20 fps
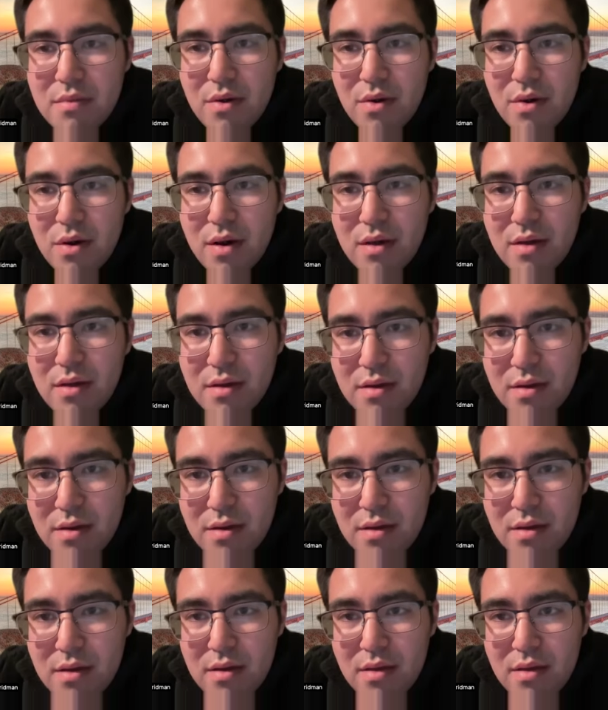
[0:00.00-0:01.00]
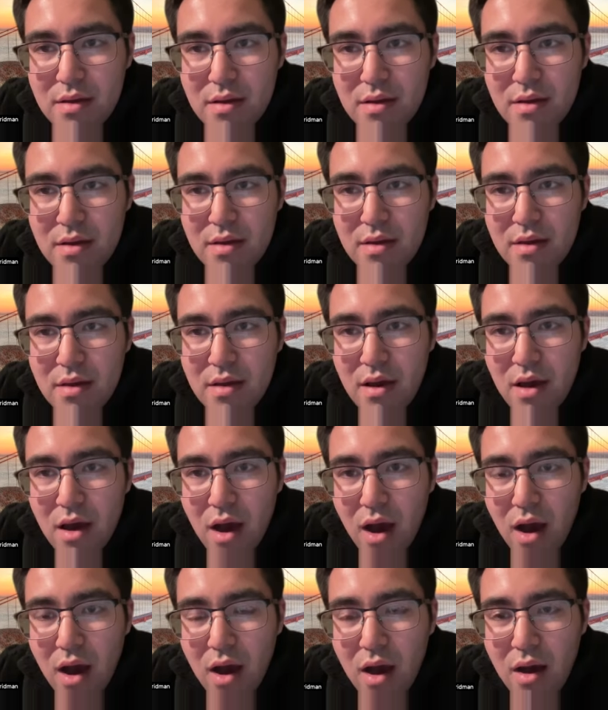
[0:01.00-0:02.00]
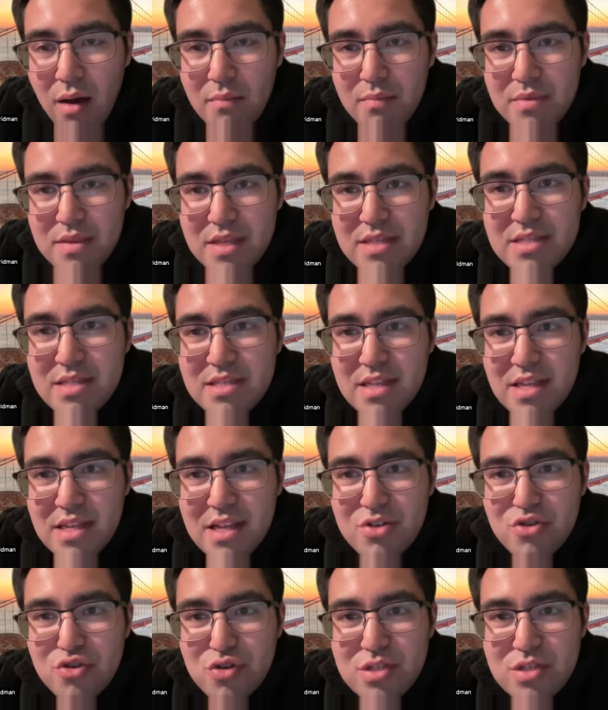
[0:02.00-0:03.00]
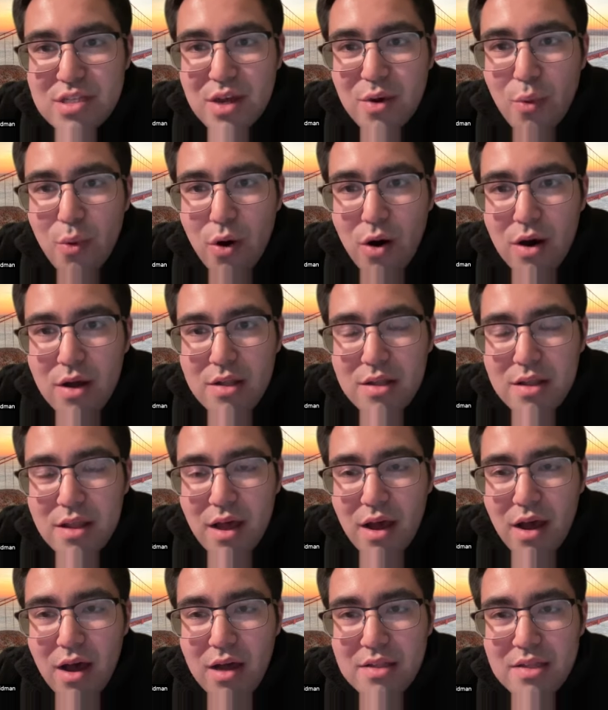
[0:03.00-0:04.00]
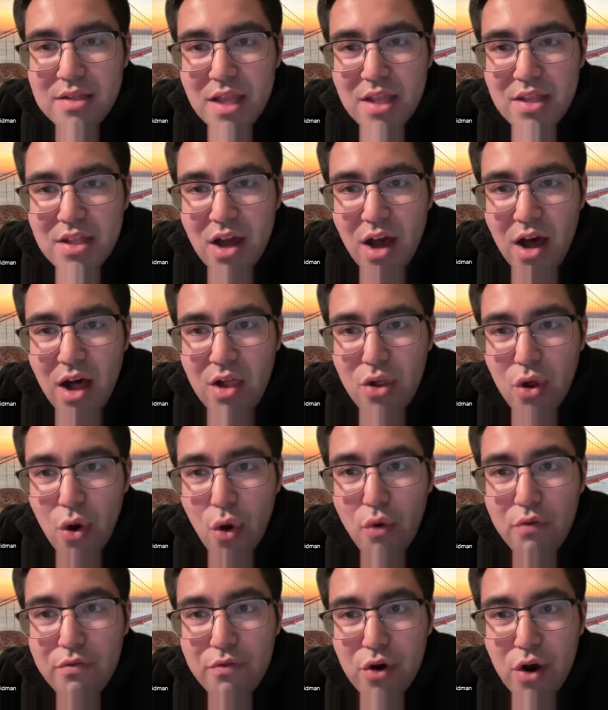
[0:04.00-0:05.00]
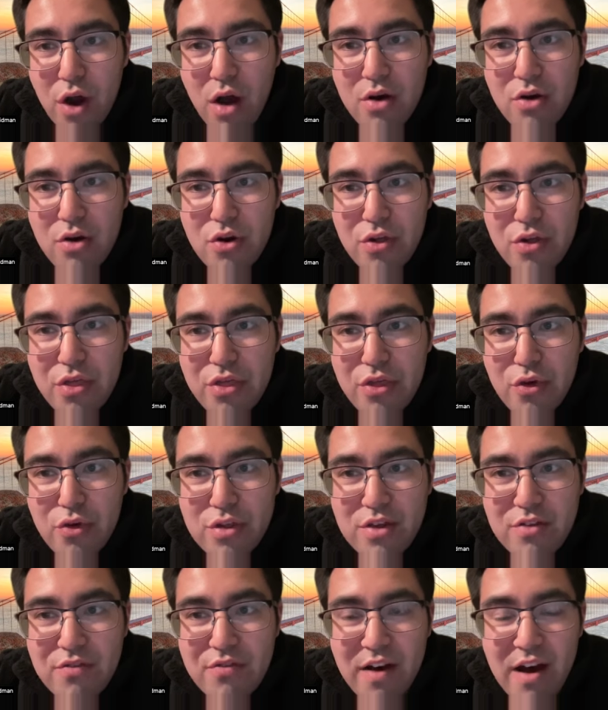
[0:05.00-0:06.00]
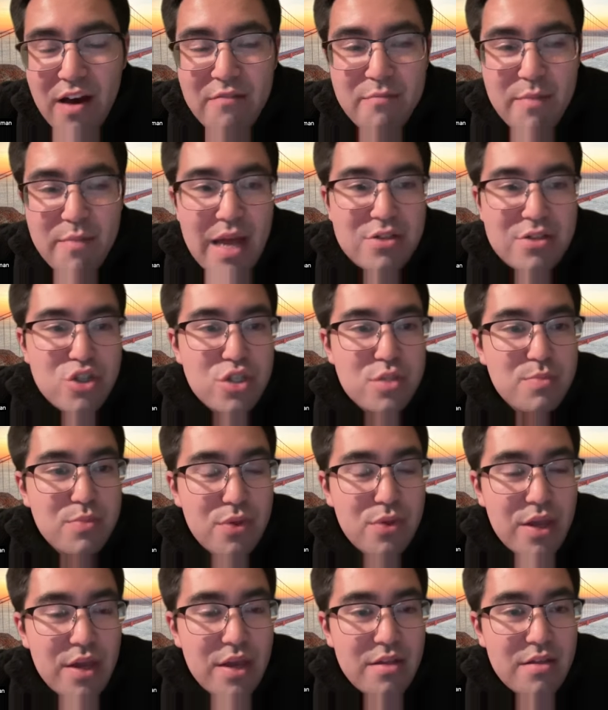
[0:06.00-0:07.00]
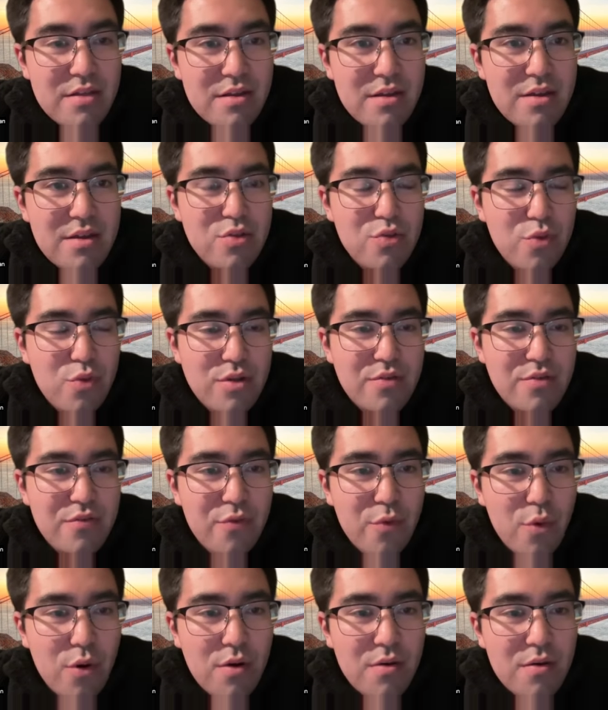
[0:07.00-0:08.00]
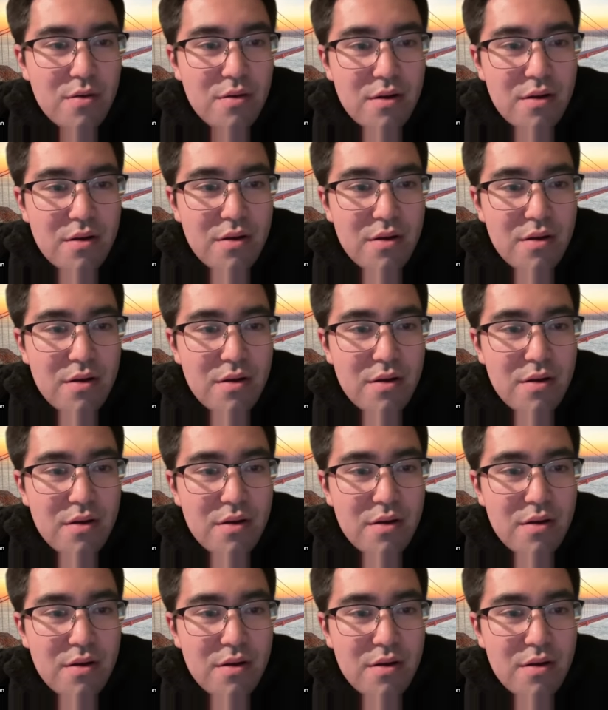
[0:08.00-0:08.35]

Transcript: Okay. Um, this is an interesting one. Uh, Nadal over under 35 matches played in 24.